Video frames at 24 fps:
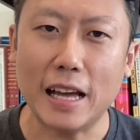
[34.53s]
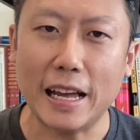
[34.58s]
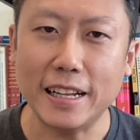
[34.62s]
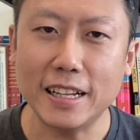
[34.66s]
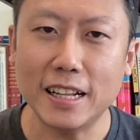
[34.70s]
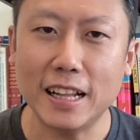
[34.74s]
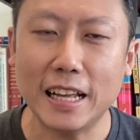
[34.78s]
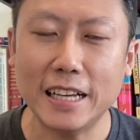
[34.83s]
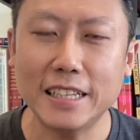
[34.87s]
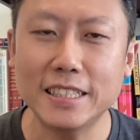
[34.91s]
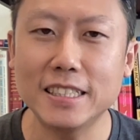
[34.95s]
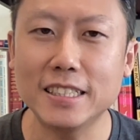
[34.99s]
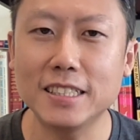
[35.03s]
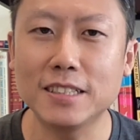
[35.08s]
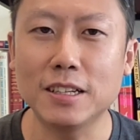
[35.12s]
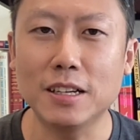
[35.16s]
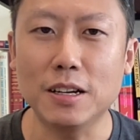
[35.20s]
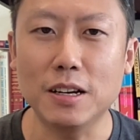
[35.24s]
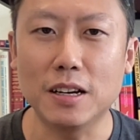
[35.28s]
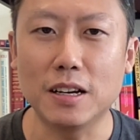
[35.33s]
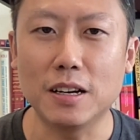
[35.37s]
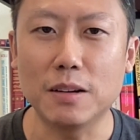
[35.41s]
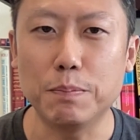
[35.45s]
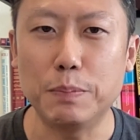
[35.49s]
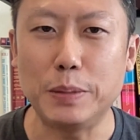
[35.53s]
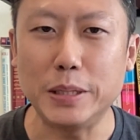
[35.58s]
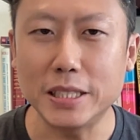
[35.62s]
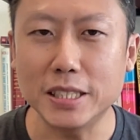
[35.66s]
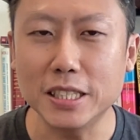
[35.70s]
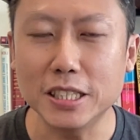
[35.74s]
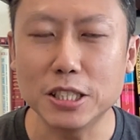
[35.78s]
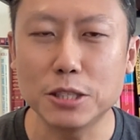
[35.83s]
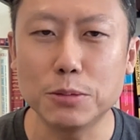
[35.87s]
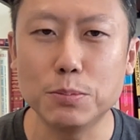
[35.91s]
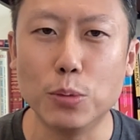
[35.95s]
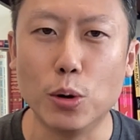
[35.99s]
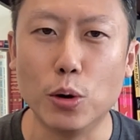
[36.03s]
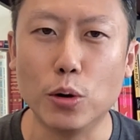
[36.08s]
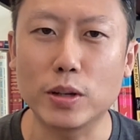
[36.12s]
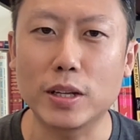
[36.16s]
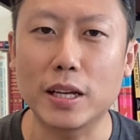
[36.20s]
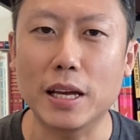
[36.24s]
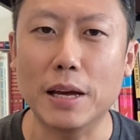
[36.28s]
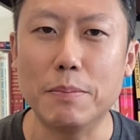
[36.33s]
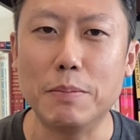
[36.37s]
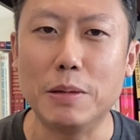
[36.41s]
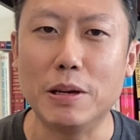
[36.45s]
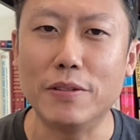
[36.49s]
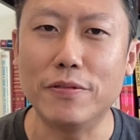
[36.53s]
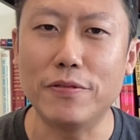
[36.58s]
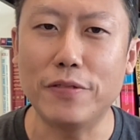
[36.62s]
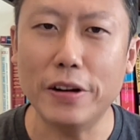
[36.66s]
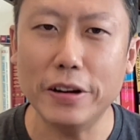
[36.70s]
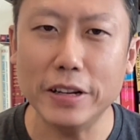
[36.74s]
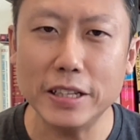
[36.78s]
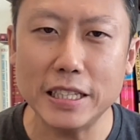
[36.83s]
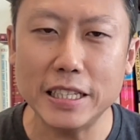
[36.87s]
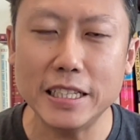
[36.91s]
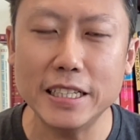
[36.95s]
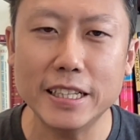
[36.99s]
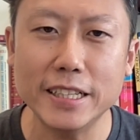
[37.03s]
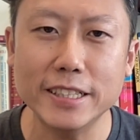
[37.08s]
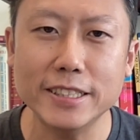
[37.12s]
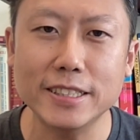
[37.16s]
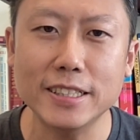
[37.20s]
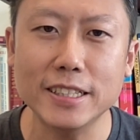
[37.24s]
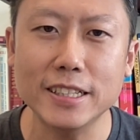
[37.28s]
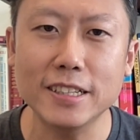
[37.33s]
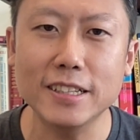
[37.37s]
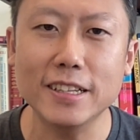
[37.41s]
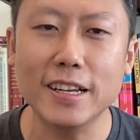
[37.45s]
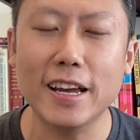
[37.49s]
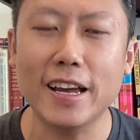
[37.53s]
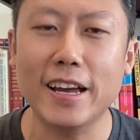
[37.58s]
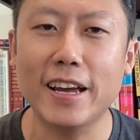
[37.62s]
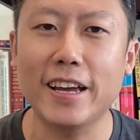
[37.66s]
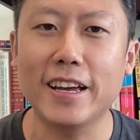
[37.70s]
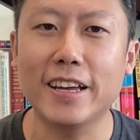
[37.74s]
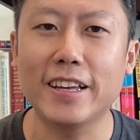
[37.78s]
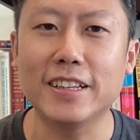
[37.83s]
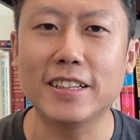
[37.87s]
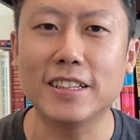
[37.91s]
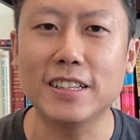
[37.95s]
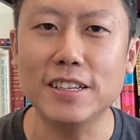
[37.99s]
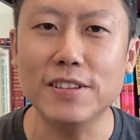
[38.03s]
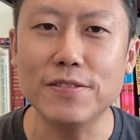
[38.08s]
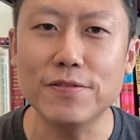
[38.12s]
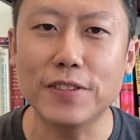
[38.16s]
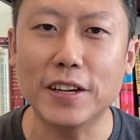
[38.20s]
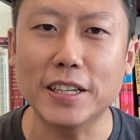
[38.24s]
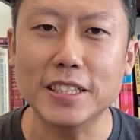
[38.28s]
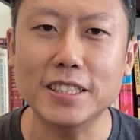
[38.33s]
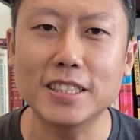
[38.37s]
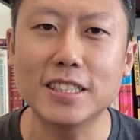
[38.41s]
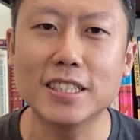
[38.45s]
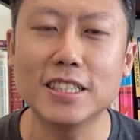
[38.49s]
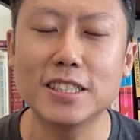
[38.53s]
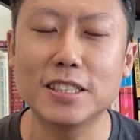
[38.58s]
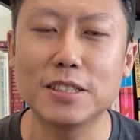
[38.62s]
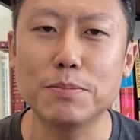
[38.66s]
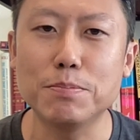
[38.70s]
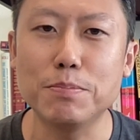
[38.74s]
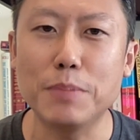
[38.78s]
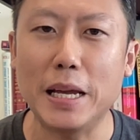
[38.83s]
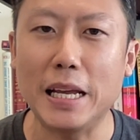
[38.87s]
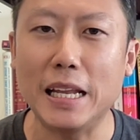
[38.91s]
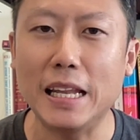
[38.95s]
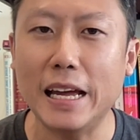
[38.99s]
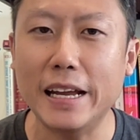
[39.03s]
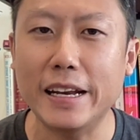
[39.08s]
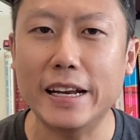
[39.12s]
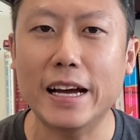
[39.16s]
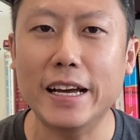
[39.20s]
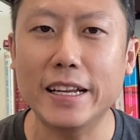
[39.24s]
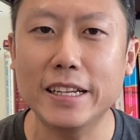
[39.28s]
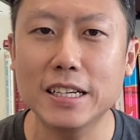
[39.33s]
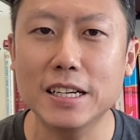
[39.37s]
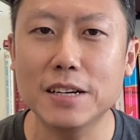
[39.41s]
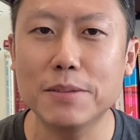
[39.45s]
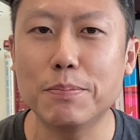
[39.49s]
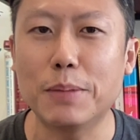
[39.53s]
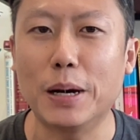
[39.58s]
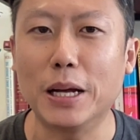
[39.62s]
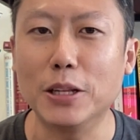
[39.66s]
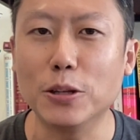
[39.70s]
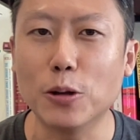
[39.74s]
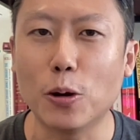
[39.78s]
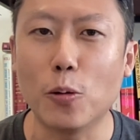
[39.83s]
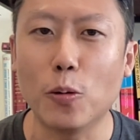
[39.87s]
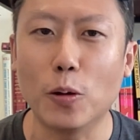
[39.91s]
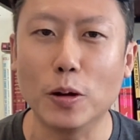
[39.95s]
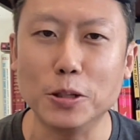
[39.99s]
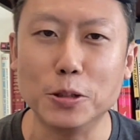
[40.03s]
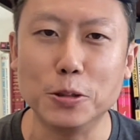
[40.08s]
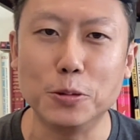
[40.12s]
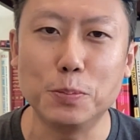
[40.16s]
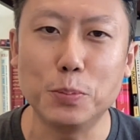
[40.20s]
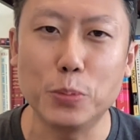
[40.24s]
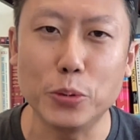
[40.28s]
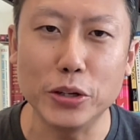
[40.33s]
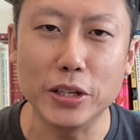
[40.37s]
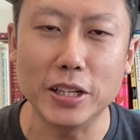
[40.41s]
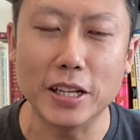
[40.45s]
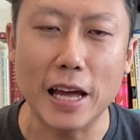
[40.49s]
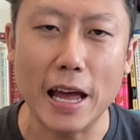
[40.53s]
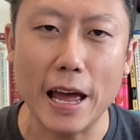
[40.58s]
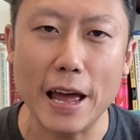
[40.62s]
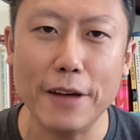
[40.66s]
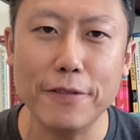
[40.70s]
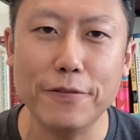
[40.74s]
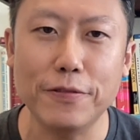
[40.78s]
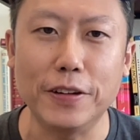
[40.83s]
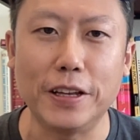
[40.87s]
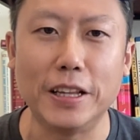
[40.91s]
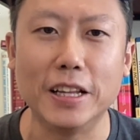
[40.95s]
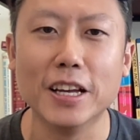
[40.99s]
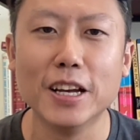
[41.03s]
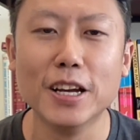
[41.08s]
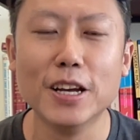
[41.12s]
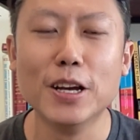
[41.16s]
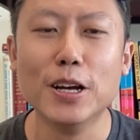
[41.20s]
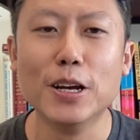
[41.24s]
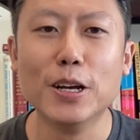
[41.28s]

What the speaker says: analyzing a business moat can be a very tedious thing, and investors may like the idea but not want to put in the effort.